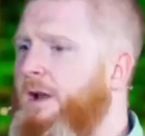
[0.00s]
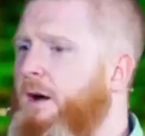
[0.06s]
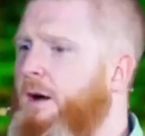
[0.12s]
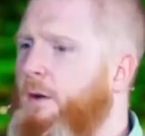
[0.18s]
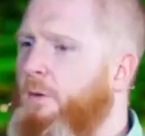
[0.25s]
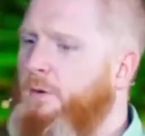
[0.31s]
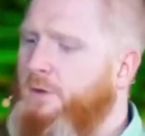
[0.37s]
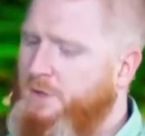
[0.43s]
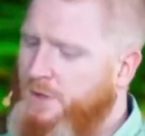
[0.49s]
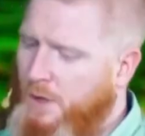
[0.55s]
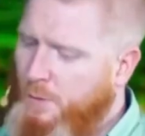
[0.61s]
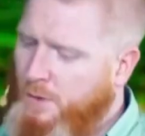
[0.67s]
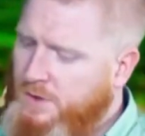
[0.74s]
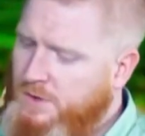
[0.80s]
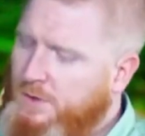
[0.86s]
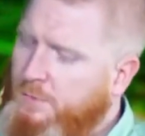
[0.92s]
now I want to, I
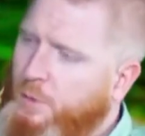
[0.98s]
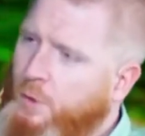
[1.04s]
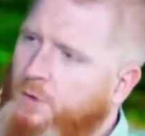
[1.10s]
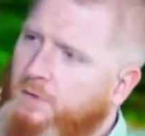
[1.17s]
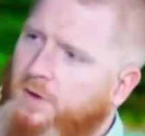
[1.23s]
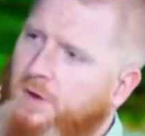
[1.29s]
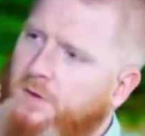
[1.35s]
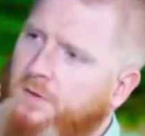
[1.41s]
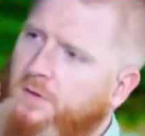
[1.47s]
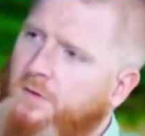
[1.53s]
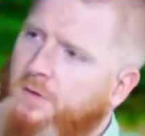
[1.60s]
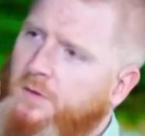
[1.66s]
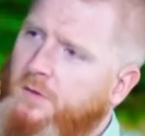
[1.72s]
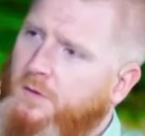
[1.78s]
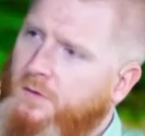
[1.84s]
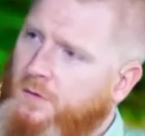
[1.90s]
want to move on
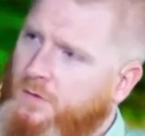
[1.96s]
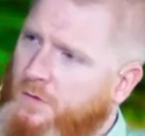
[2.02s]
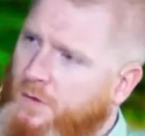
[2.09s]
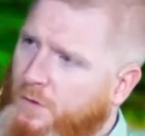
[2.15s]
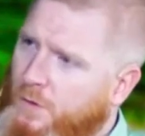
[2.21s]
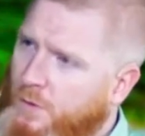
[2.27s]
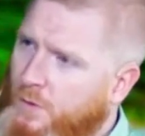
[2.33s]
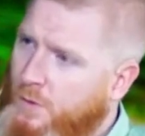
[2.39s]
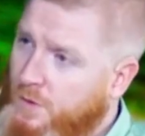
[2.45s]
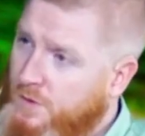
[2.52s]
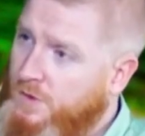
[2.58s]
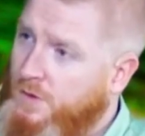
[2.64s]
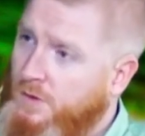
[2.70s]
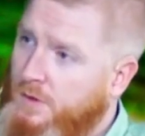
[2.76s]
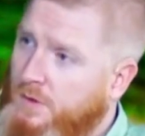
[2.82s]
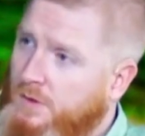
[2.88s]
to
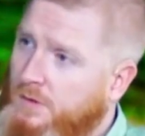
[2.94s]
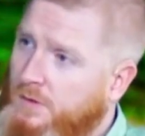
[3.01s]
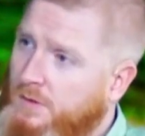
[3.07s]
ghusl.